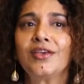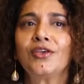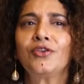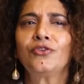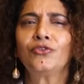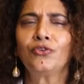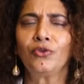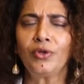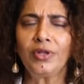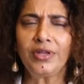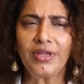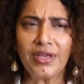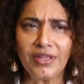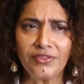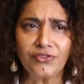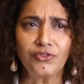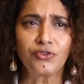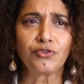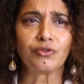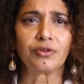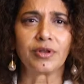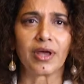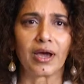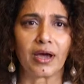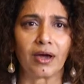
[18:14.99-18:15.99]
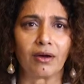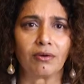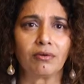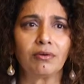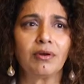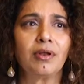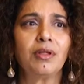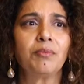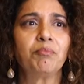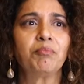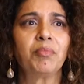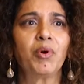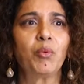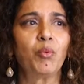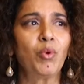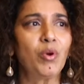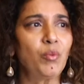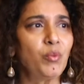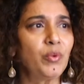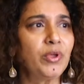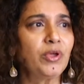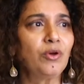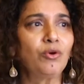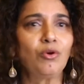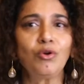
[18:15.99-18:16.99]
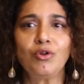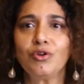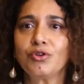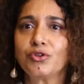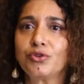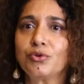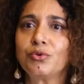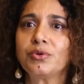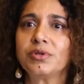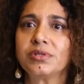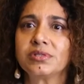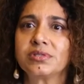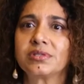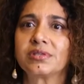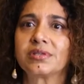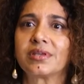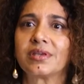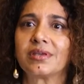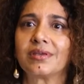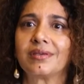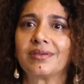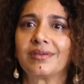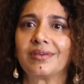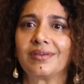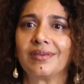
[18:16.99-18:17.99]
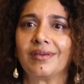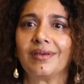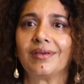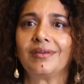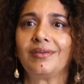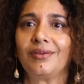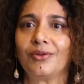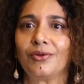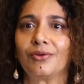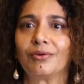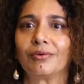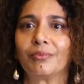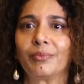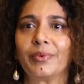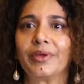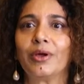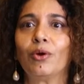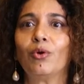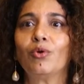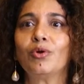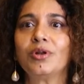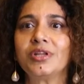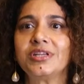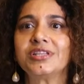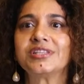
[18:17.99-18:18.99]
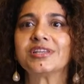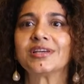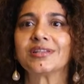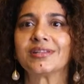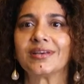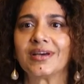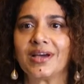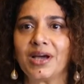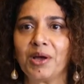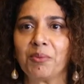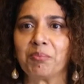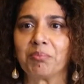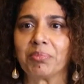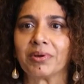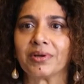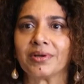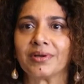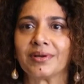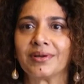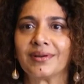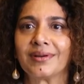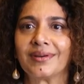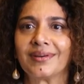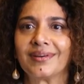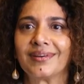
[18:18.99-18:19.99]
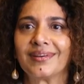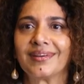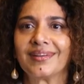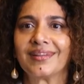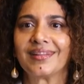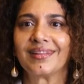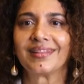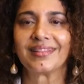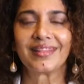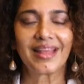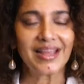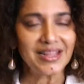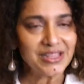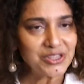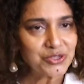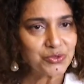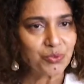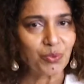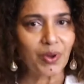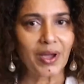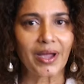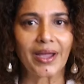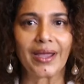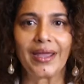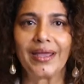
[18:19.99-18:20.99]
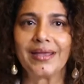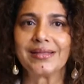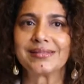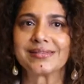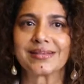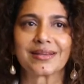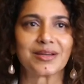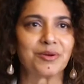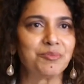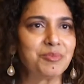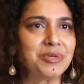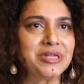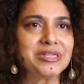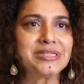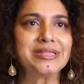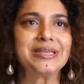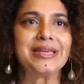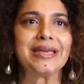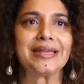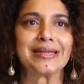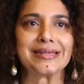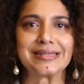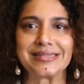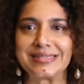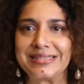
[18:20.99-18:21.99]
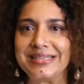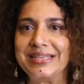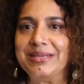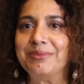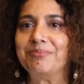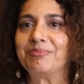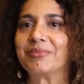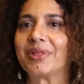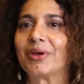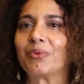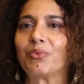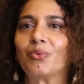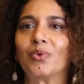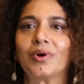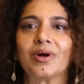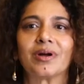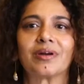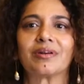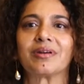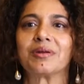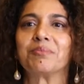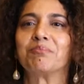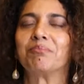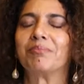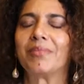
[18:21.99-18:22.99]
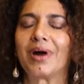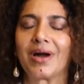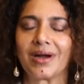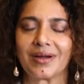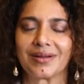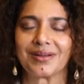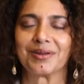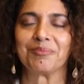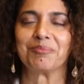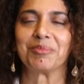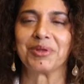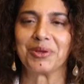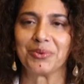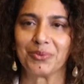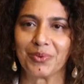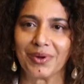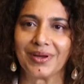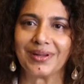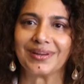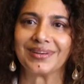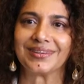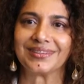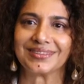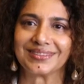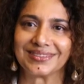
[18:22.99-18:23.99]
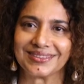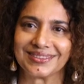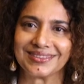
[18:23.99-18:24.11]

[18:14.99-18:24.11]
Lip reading: So it gets you down, but what we all do is, you know, we hold each other up. That's why it's a committee and a team that work remarkably well.